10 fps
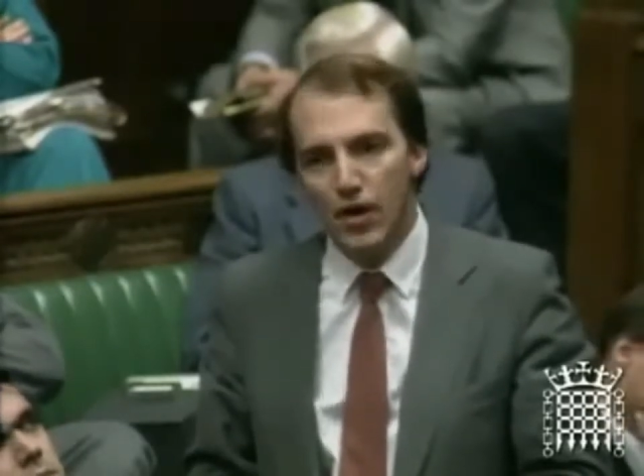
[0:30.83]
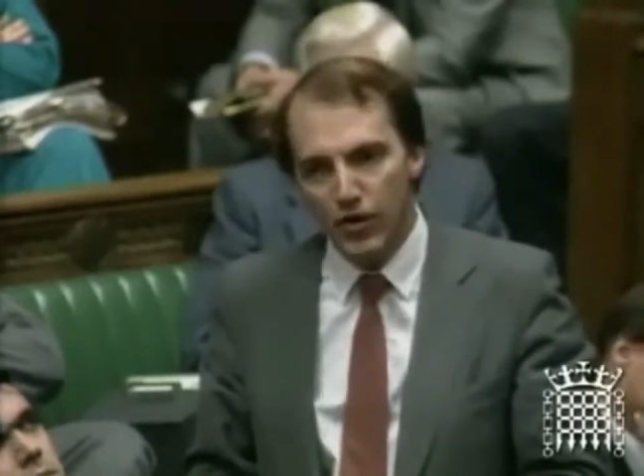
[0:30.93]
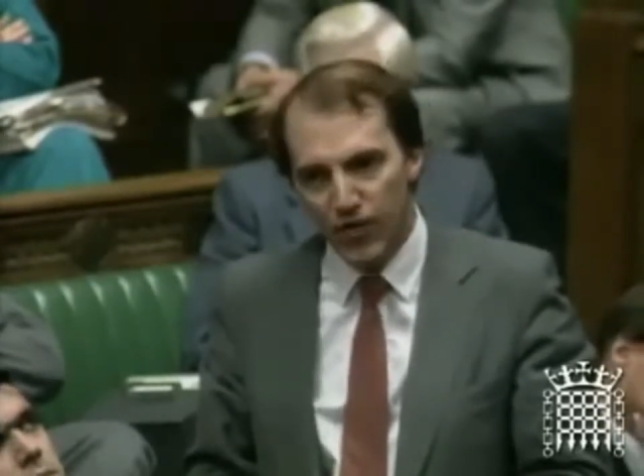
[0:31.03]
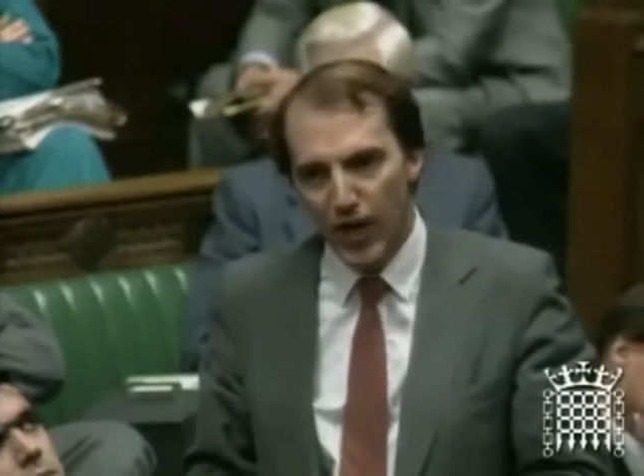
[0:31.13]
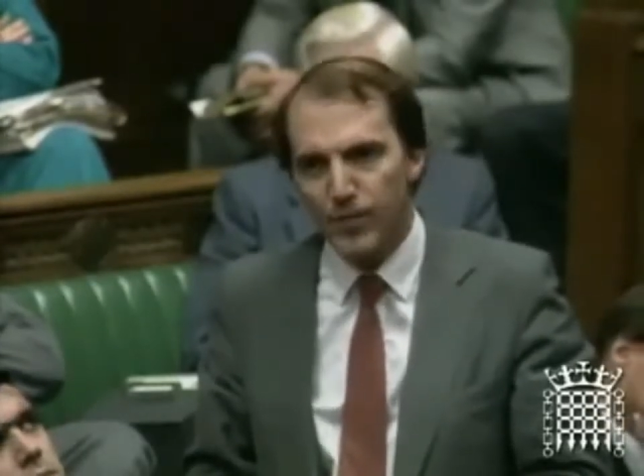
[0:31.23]

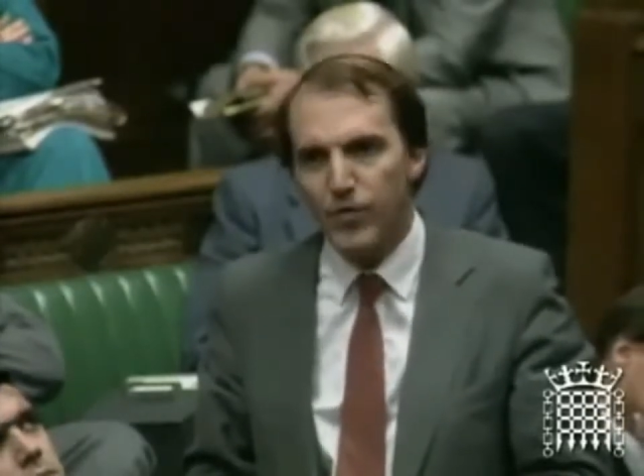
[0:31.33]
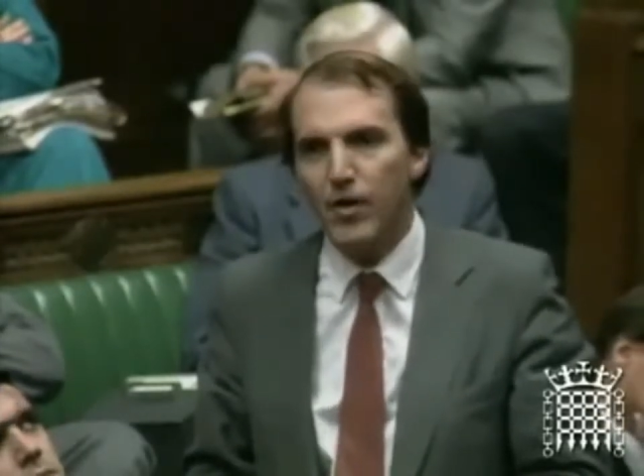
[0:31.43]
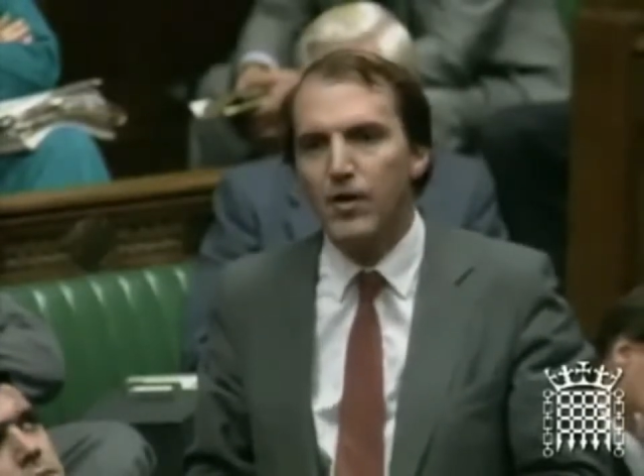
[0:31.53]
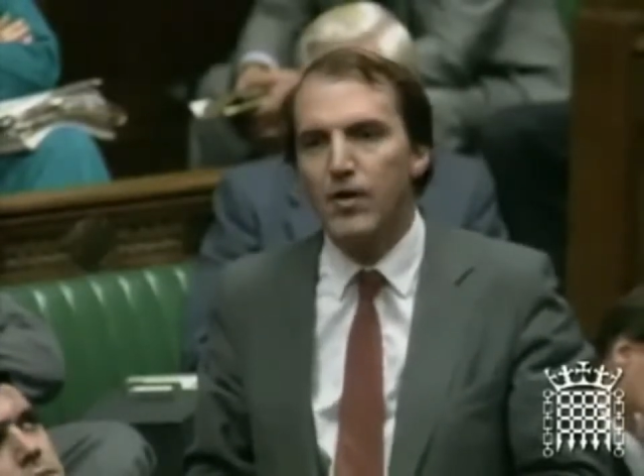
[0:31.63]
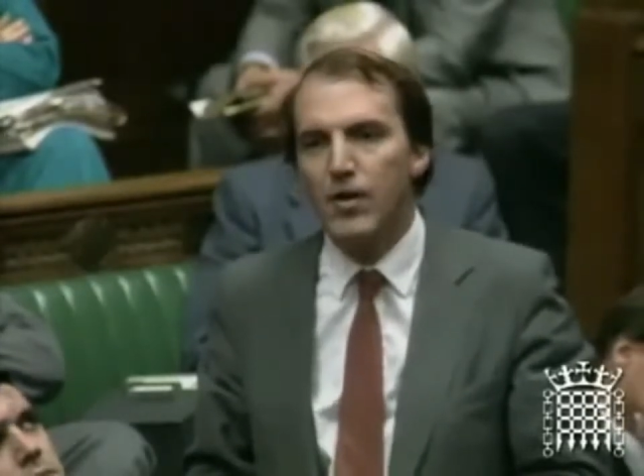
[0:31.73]
her
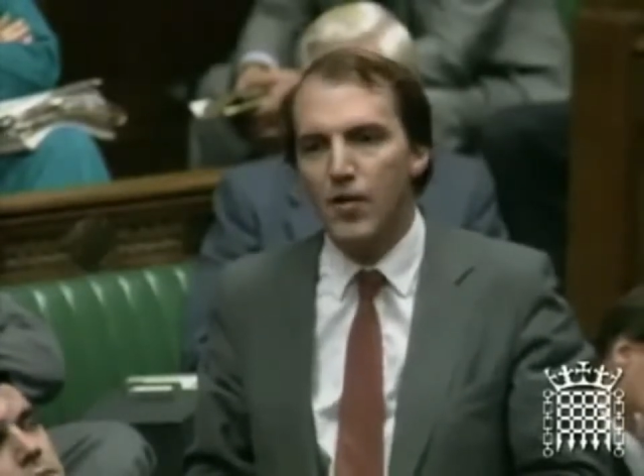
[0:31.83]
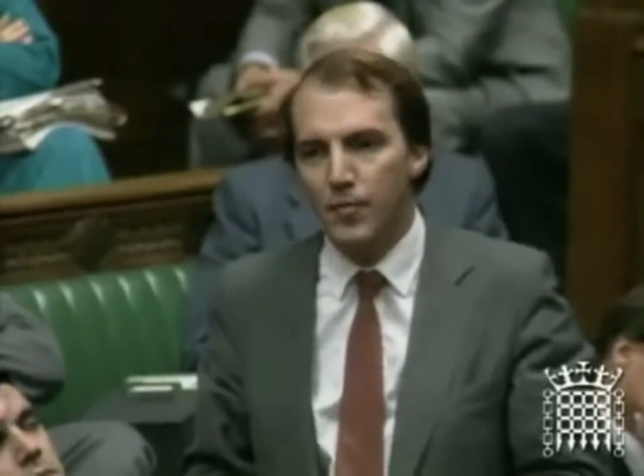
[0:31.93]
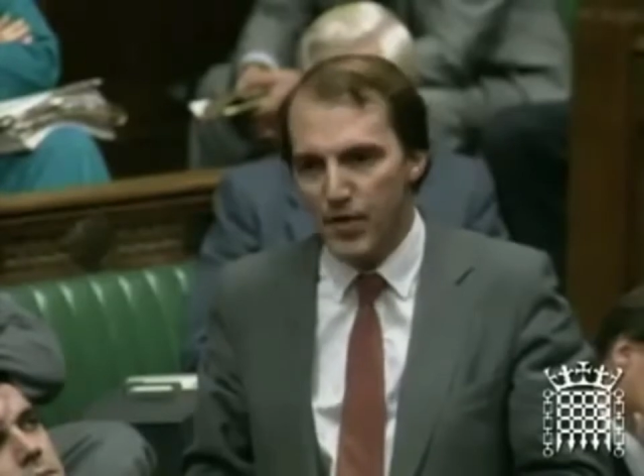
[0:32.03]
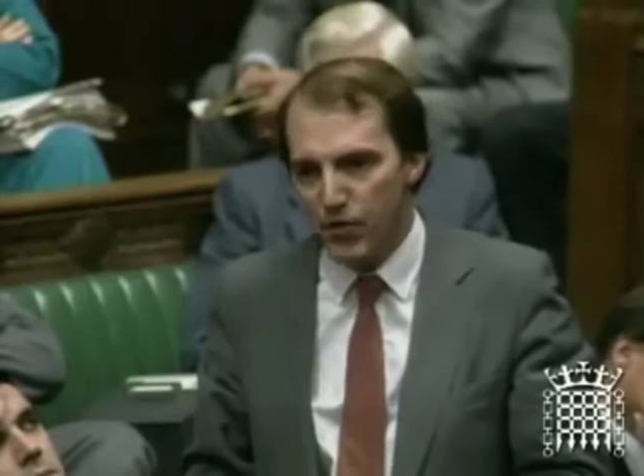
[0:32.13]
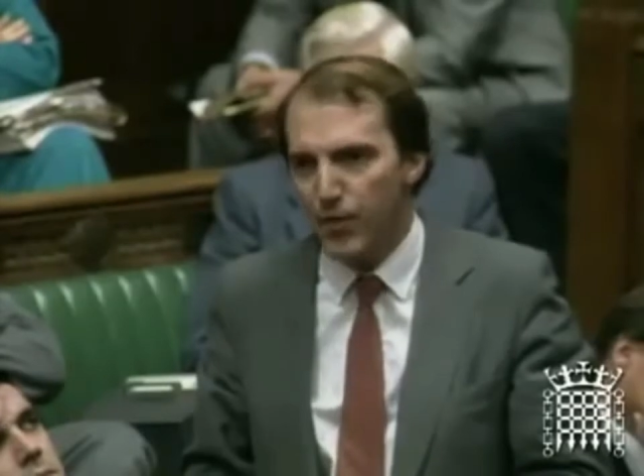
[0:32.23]
chapter
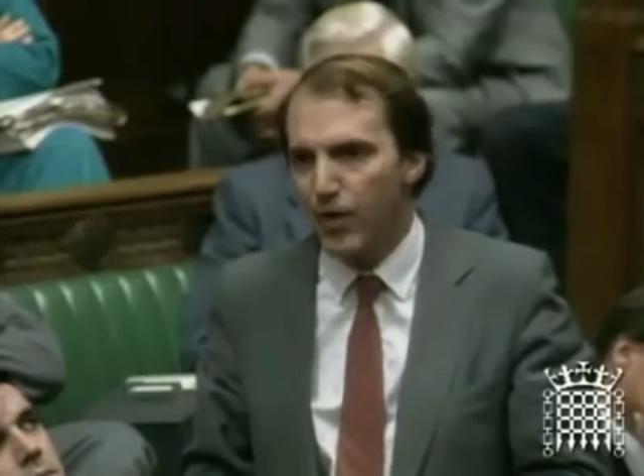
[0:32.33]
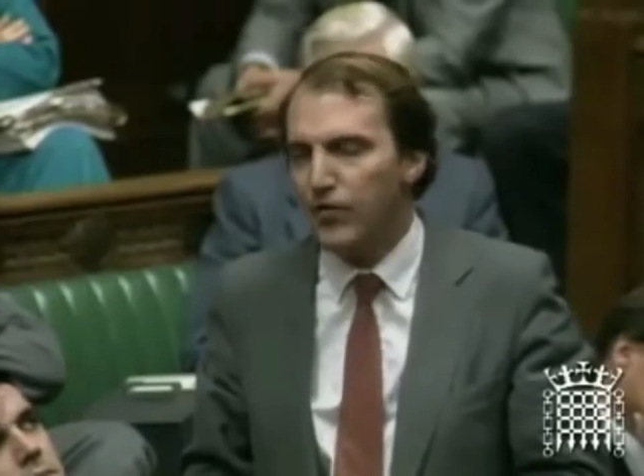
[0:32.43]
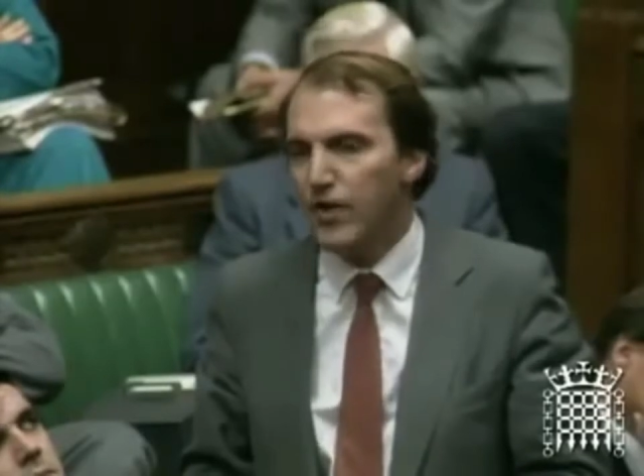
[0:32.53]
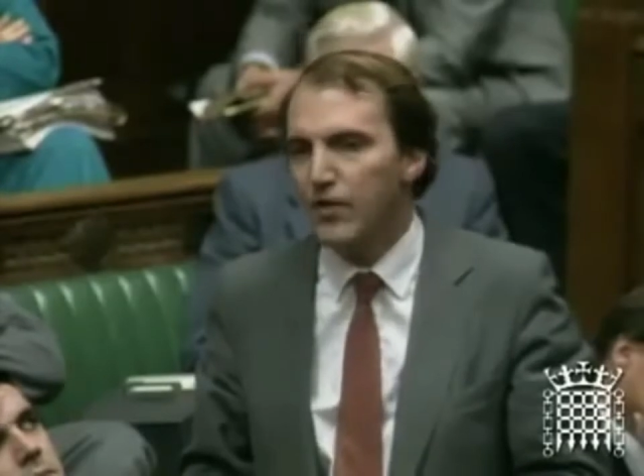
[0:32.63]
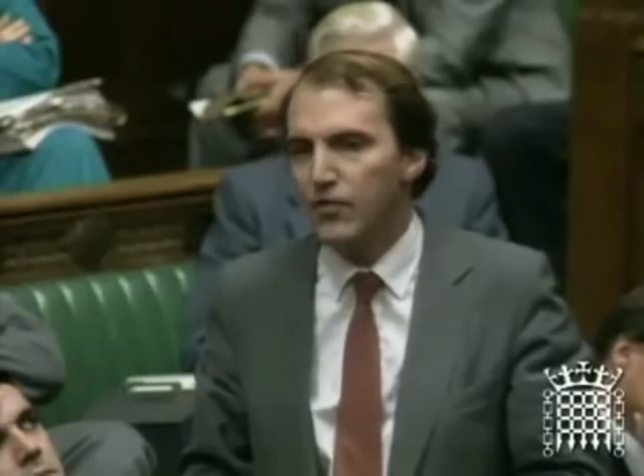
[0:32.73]
of British
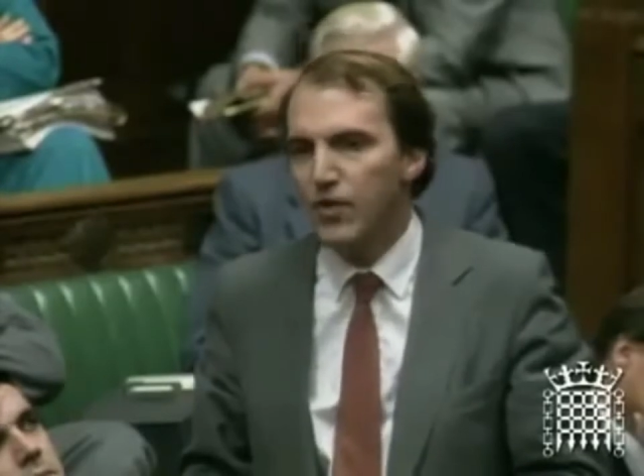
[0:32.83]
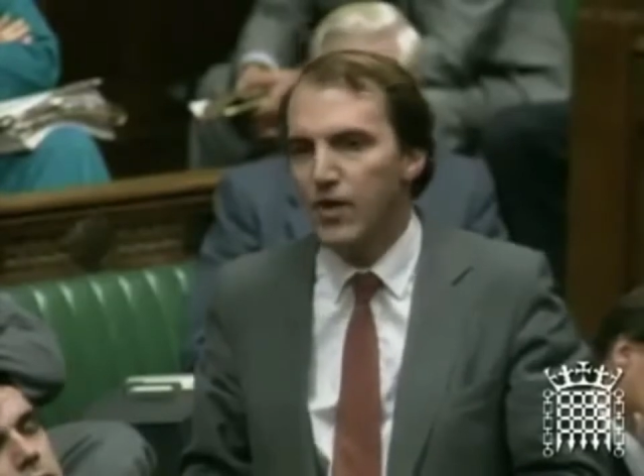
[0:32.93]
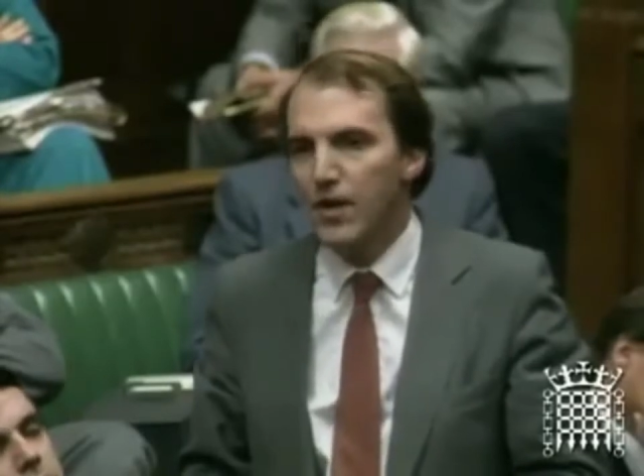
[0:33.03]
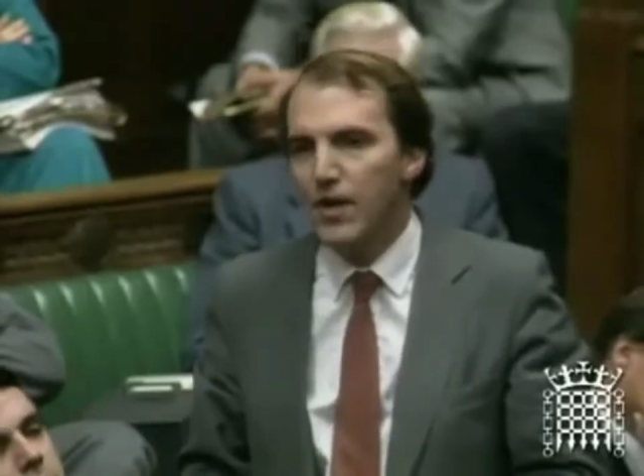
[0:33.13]
politics